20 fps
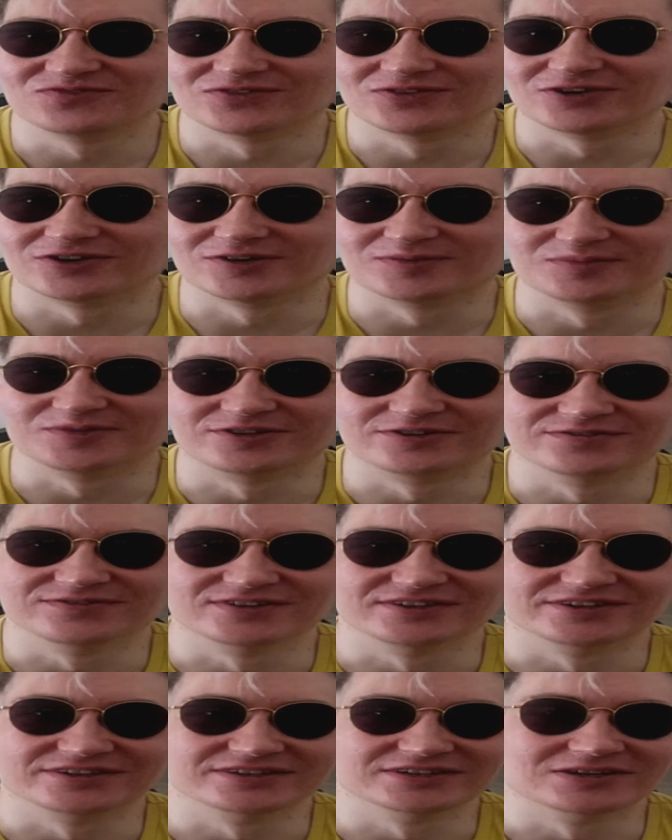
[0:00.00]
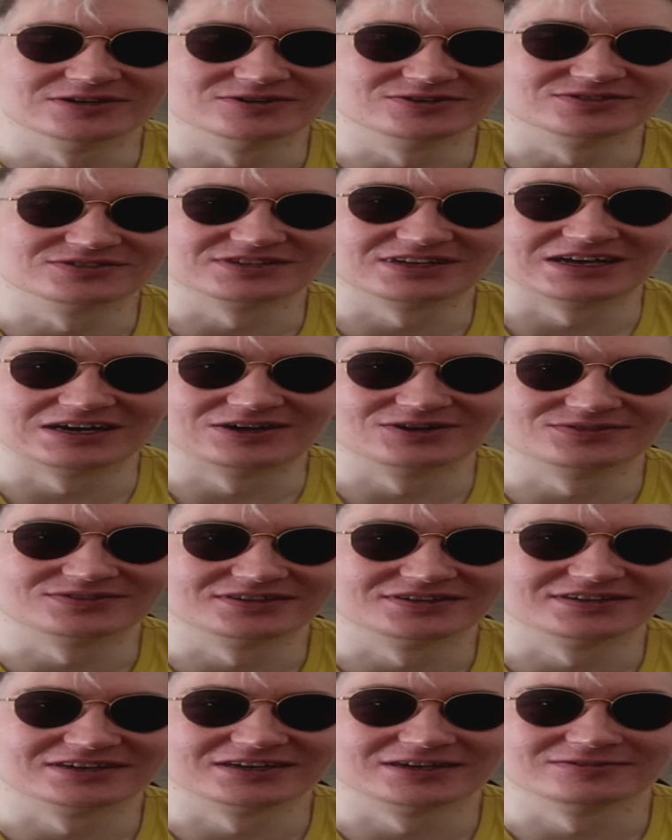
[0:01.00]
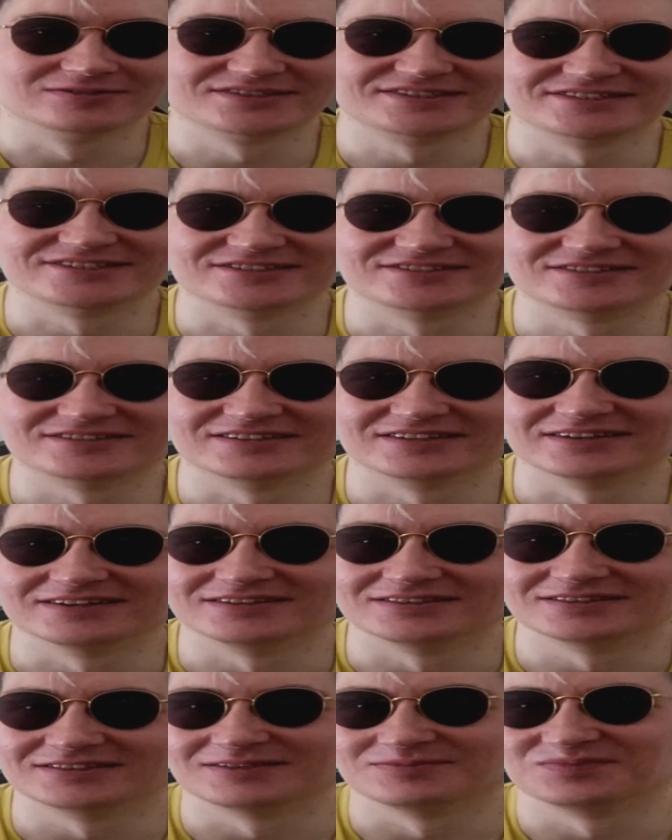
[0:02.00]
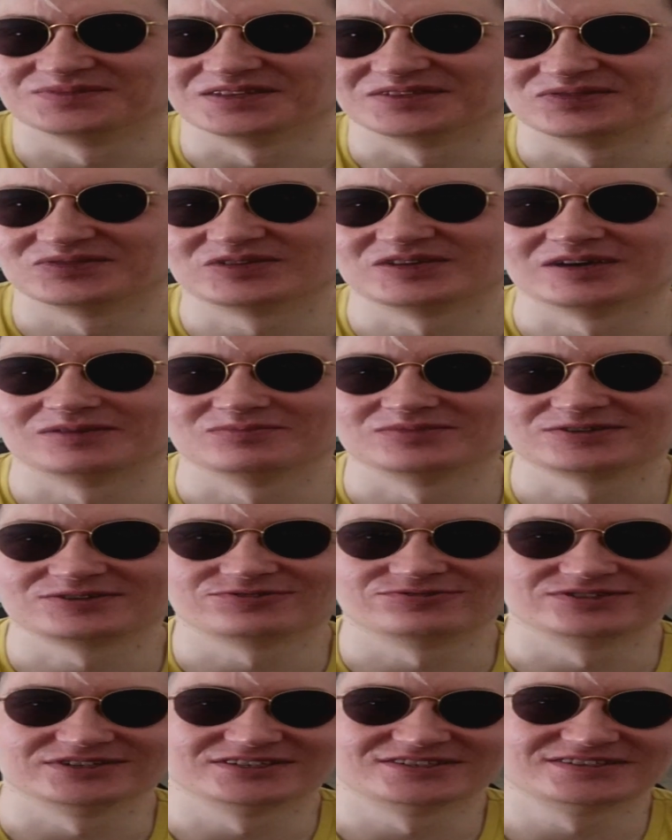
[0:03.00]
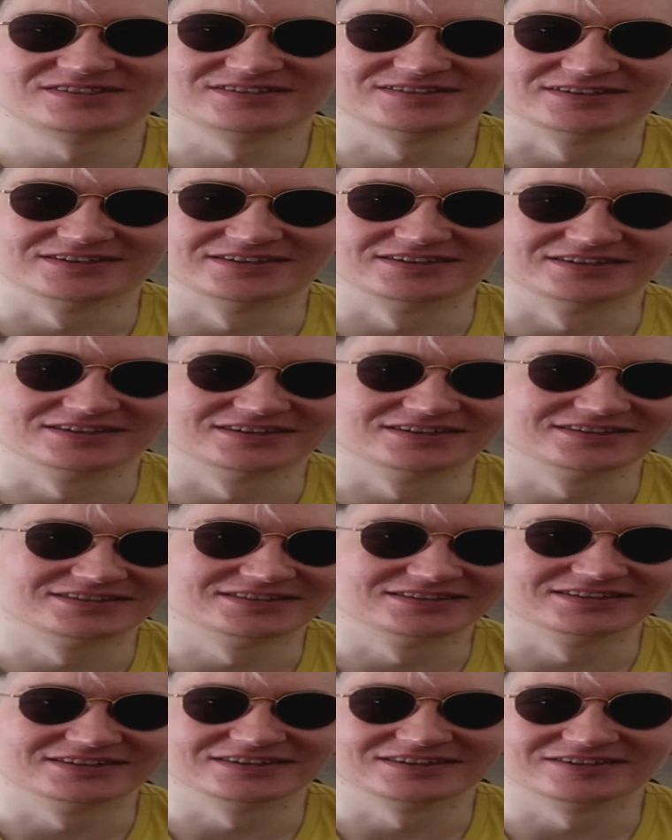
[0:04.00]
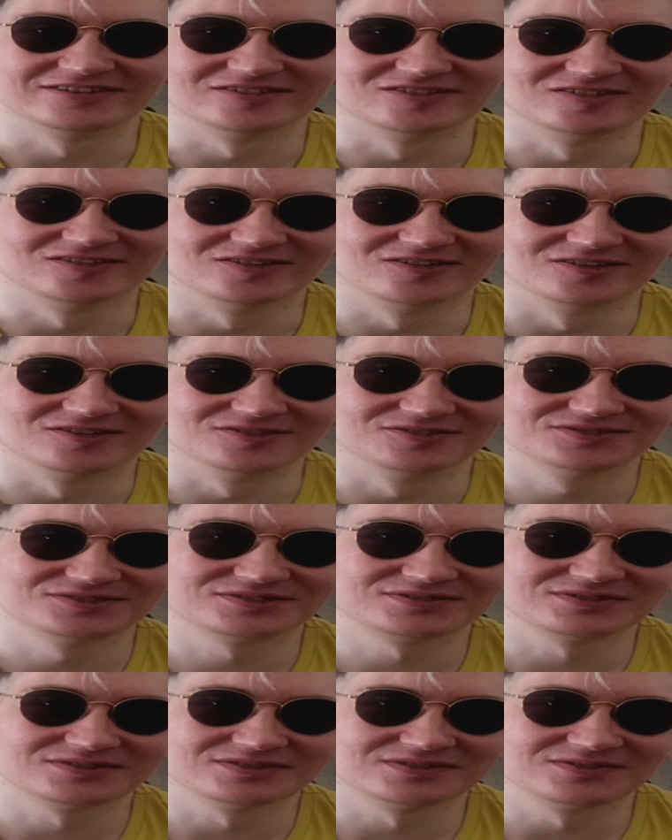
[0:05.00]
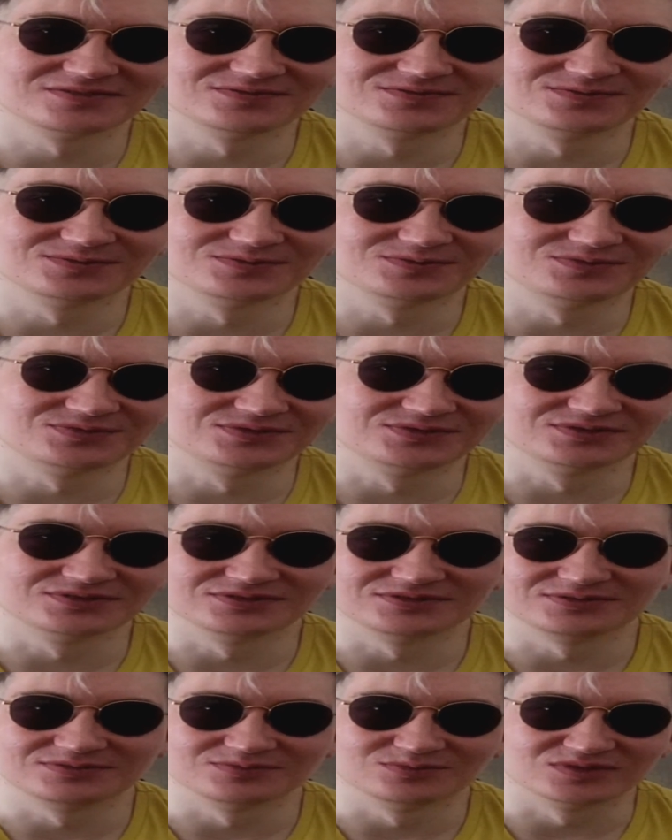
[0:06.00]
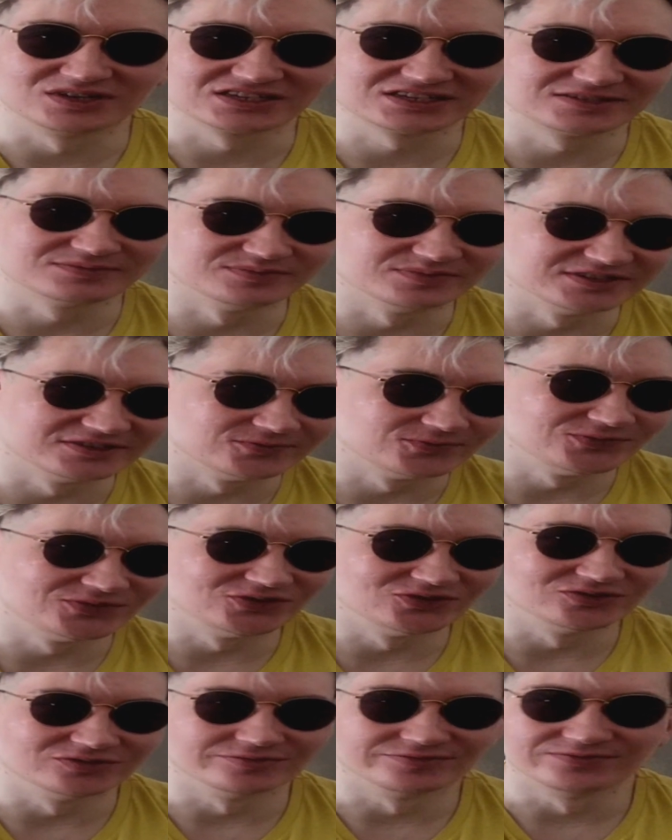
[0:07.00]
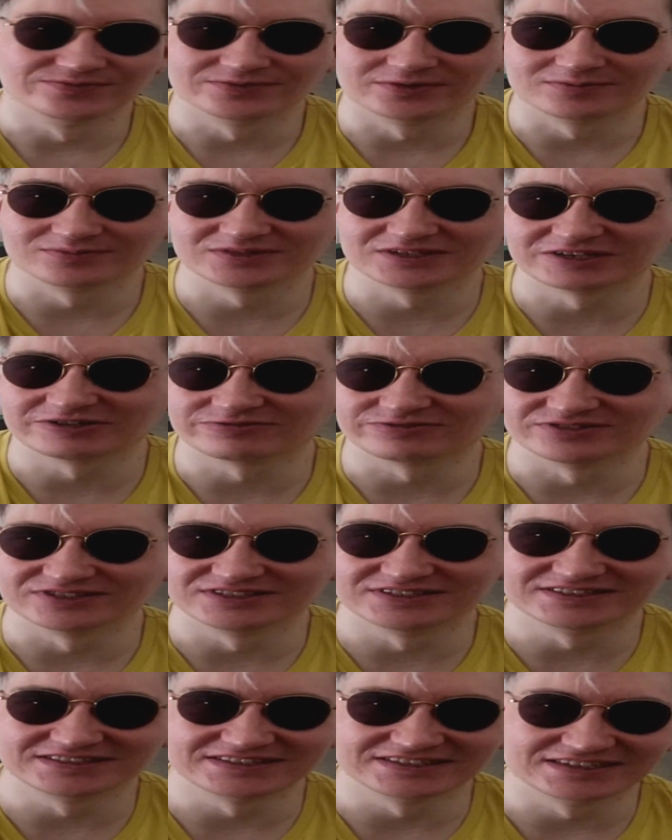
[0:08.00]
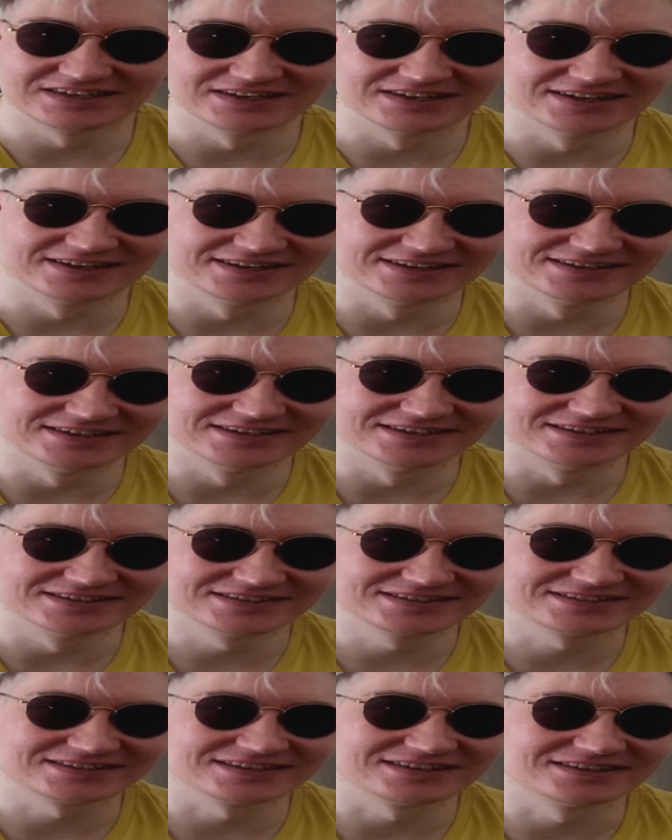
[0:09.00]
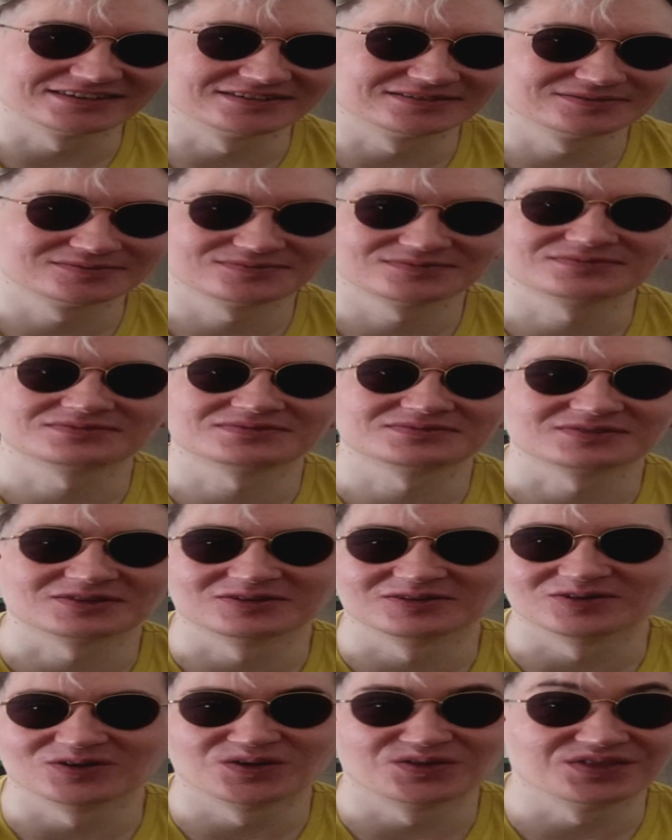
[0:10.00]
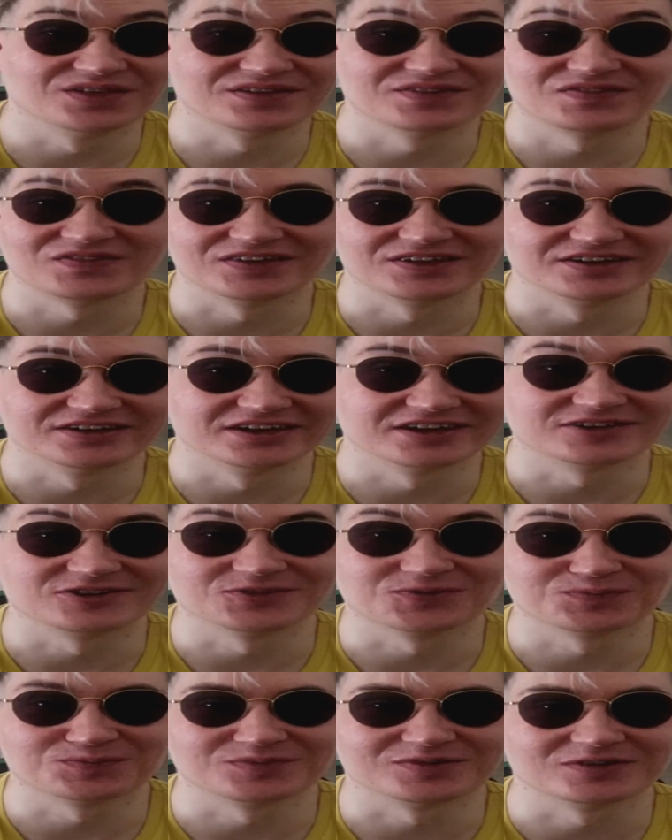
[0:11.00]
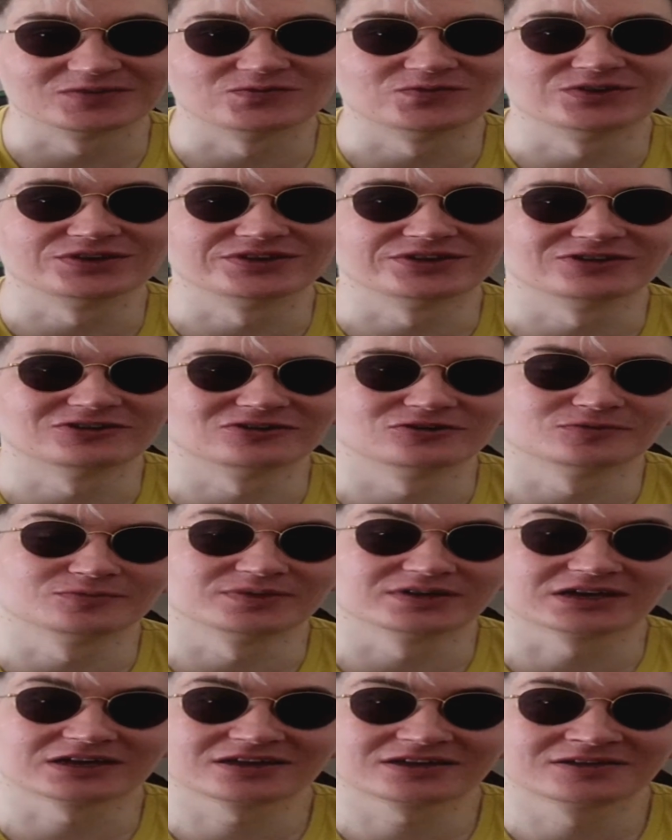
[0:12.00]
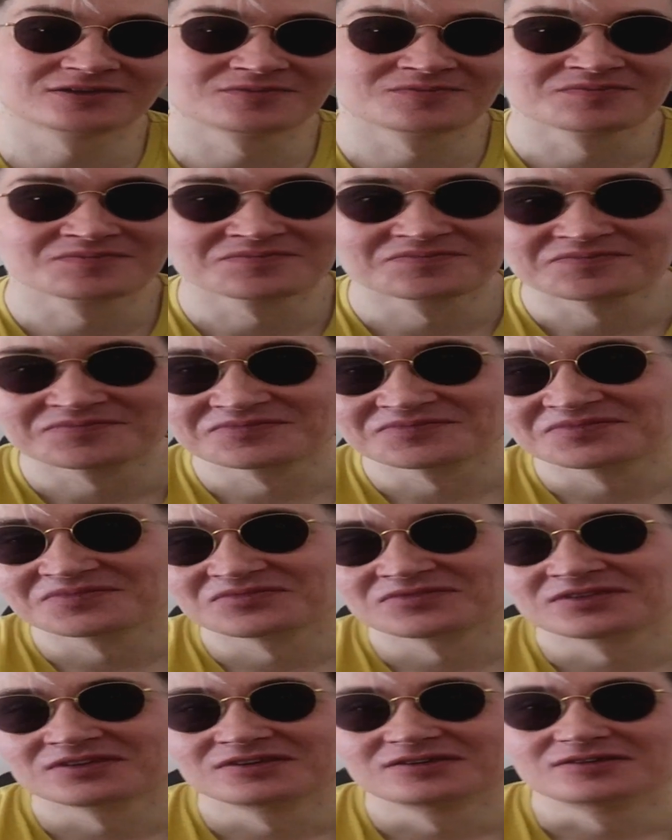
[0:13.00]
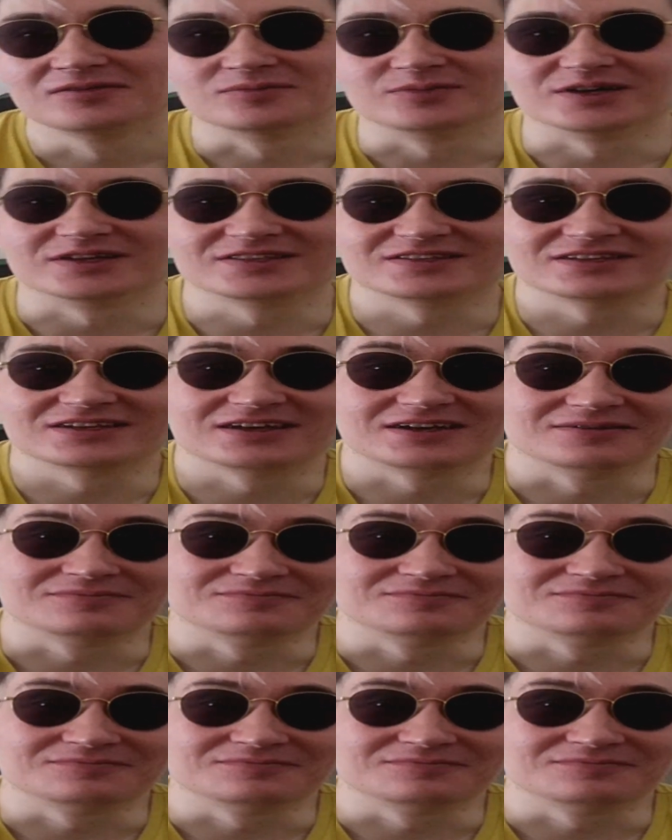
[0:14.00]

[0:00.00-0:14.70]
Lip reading: former videos out, and I was just telling them that I'm a Christian, and they are all must be viewed from the Christian lens and all that, and I got my video back. But